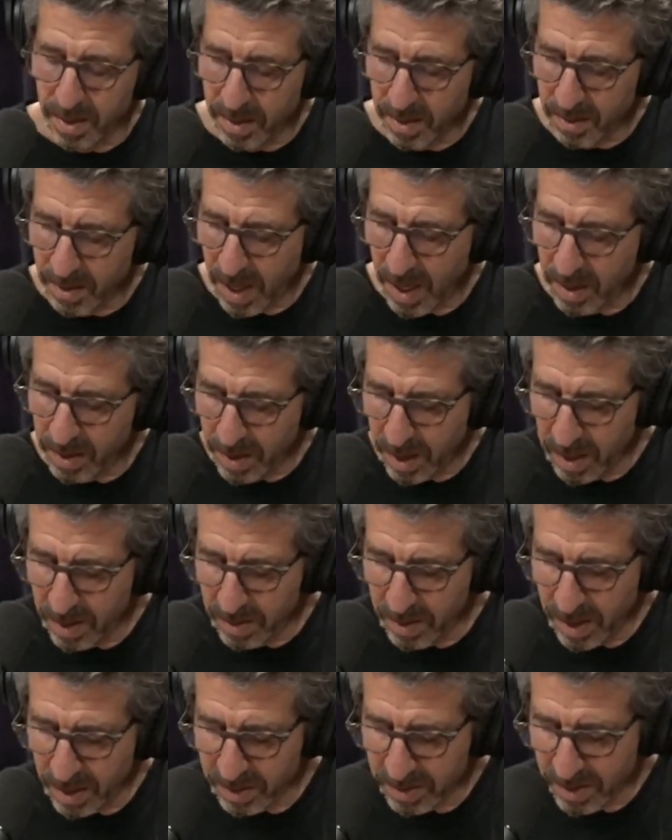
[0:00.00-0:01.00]

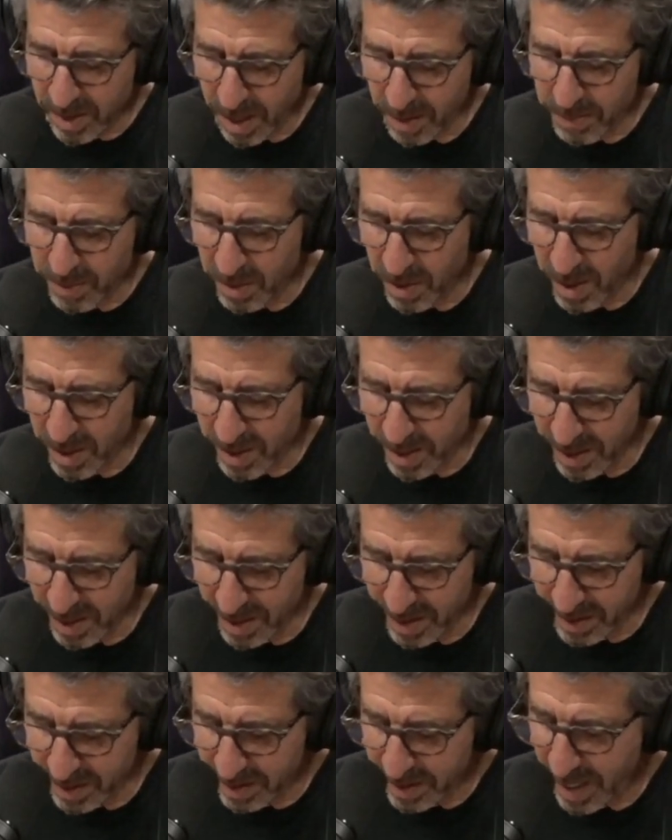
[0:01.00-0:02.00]
I'll stop talking
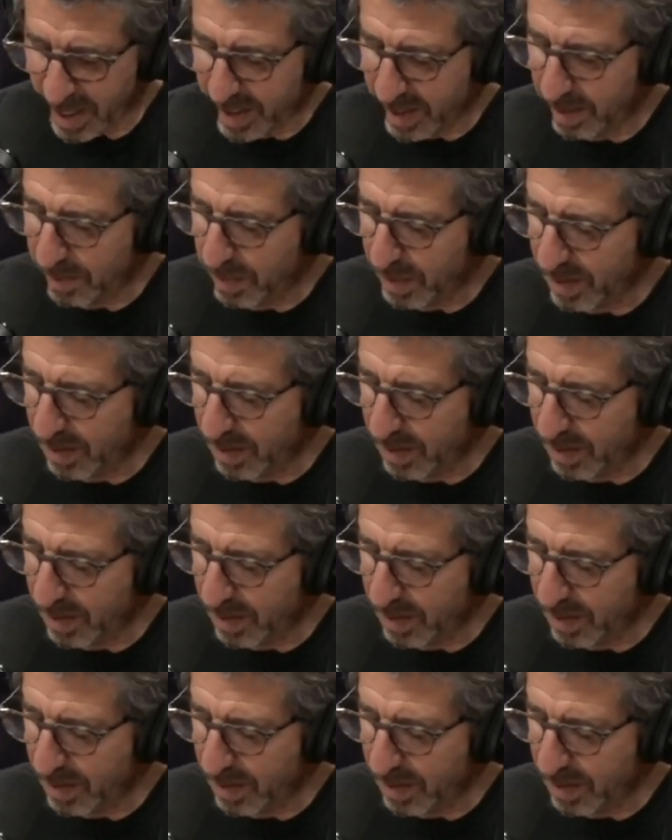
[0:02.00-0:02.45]
in a second, but the